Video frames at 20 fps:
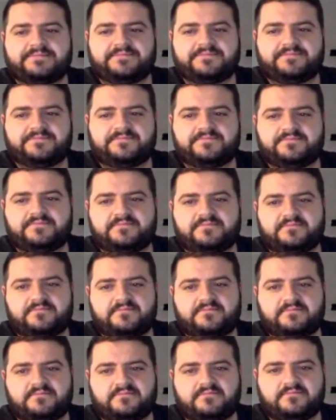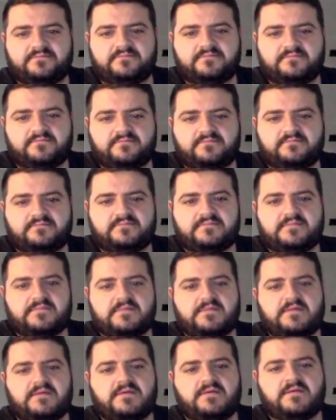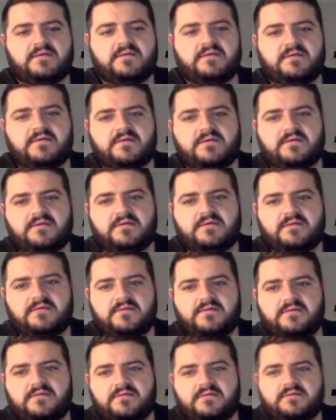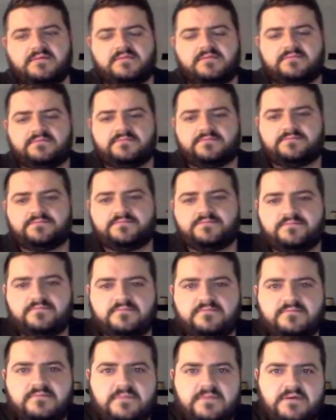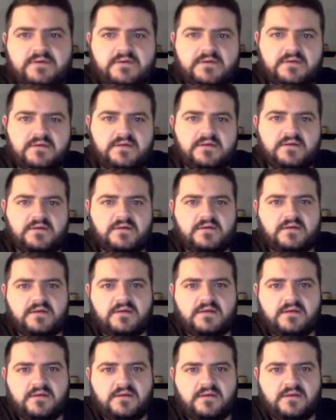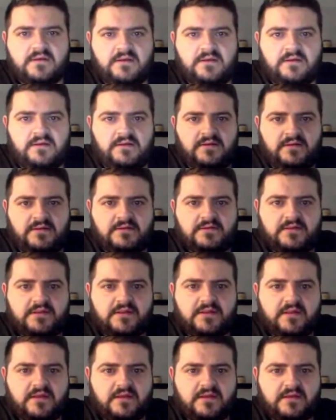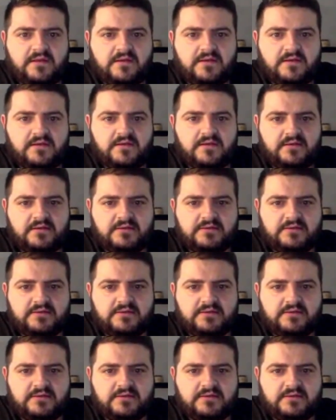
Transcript: The person shown says nothing.